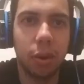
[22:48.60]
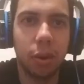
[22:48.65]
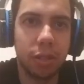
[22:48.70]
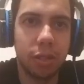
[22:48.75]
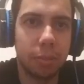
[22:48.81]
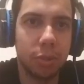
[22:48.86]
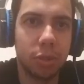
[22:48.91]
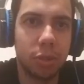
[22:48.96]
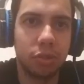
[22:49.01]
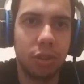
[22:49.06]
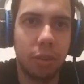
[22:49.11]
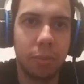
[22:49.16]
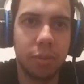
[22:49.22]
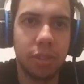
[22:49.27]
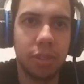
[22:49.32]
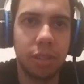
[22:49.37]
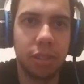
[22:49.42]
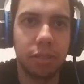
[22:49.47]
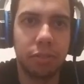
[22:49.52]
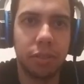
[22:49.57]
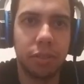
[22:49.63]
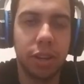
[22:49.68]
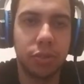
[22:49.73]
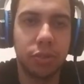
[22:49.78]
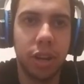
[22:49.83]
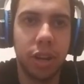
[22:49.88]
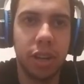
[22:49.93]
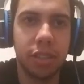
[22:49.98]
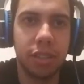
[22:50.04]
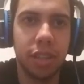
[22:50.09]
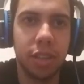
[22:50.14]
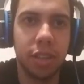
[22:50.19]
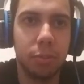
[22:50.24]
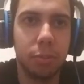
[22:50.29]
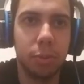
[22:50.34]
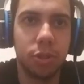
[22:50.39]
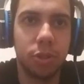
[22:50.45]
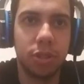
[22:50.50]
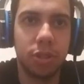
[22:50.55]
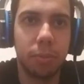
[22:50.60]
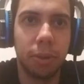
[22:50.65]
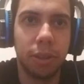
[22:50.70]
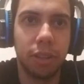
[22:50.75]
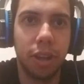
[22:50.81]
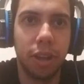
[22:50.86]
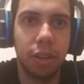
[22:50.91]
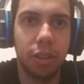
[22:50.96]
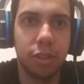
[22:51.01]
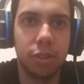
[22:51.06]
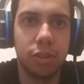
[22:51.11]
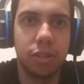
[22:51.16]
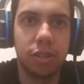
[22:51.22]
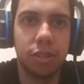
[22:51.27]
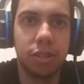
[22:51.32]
was supposed to represent the French fries that you pushed in McDonald's.